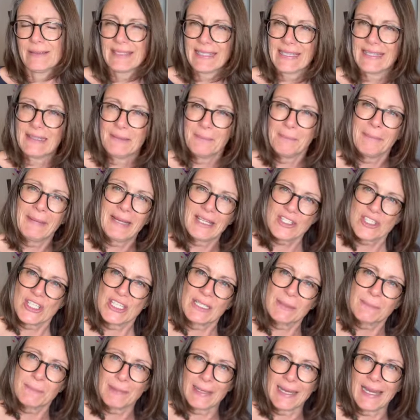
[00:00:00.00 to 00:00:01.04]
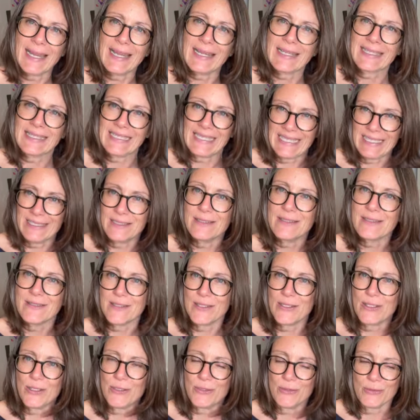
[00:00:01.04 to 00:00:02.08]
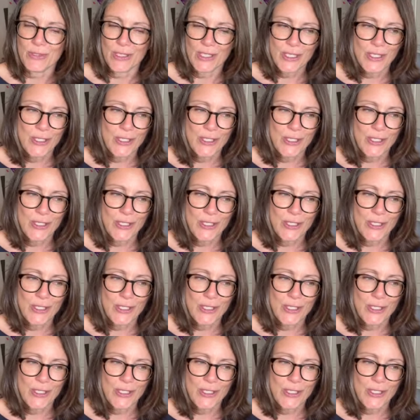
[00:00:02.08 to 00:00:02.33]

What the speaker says: Get the magic back into